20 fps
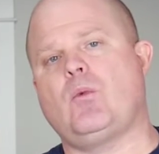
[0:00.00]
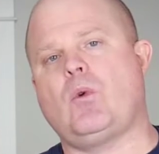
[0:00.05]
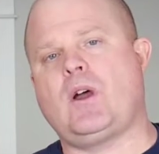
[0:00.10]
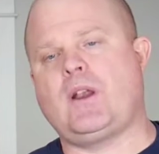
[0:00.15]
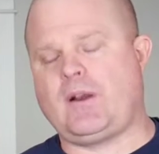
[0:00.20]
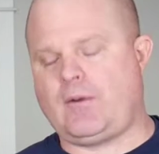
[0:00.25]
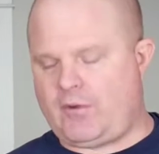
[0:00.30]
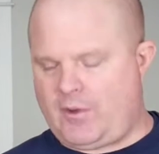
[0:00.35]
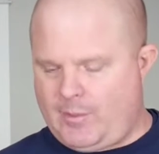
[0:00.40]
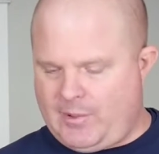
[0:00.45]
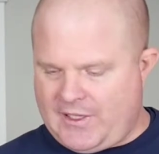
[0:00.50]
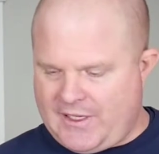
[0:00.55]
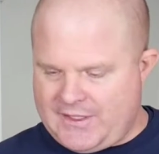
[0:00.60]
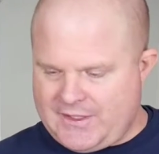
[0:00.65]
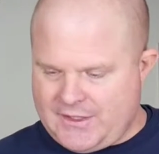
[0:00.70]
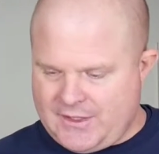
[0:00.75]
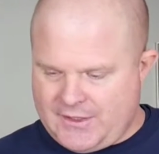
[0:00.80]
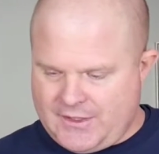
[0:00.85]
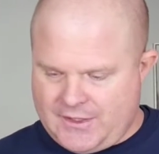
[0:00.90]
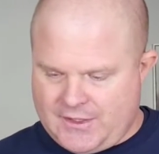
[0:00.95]
want to
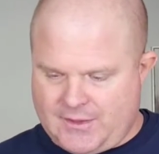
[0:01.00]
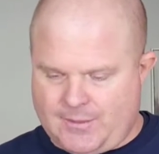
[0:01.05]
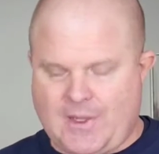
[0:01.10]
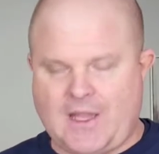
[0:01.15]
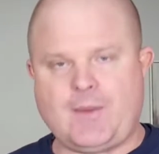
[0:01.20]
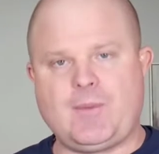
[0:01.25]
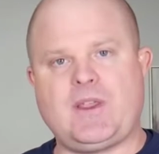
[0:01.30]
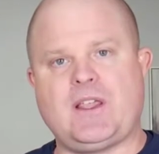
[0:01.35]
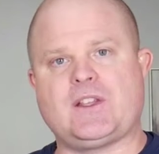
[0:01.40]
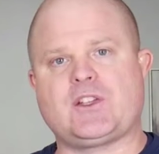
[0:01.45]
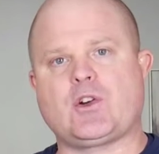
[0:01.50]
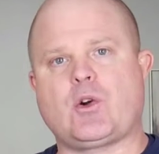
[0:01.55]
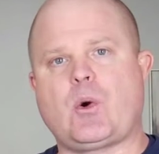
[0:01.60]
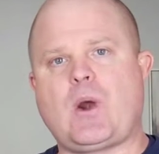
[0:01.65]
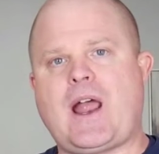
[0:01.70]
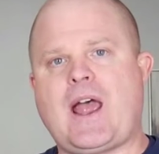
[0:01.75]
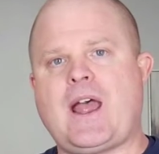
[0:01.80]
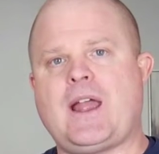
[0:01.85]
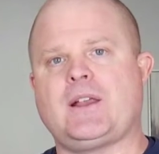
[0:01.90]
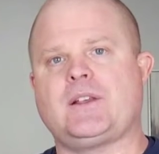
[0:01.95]
replace this is maybe it's
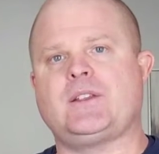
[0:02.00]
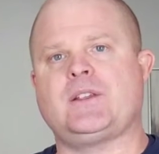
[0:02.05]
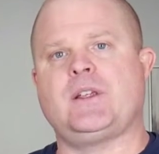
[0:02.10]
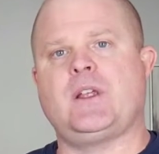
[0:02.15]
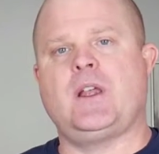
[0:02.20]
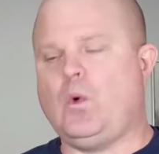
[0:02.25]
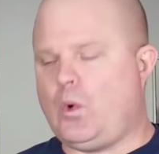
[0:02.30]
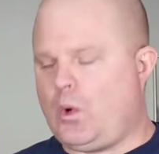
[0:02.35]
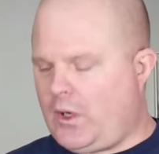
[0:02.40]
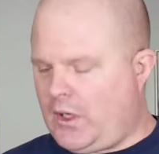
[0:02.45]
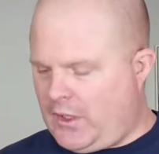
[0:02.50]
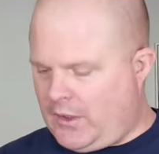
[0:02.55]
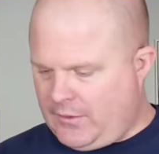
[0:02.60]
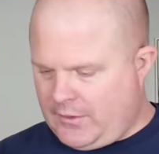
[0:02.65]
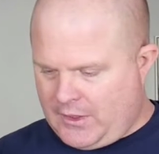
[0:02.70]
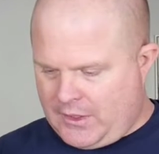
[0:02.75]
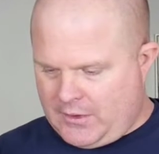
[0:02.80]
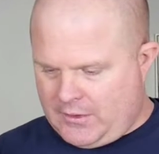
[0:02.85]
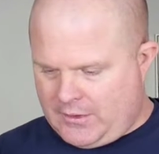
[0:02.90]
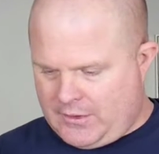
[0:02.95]
cracked or
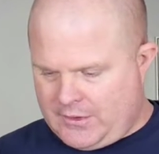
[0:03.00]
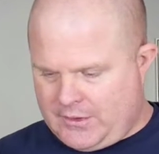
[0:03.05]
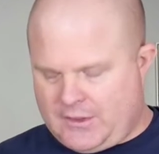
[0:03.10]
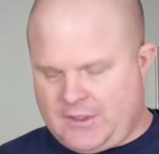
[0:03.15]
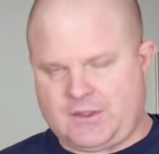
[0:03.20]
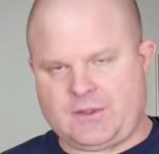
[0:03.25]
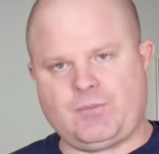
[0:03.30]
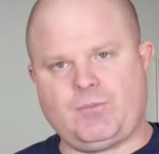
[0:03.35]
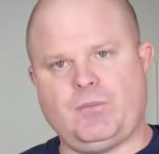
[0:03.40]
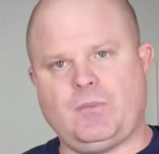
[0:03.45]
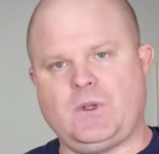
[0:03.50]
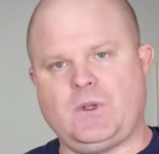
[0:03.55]
it's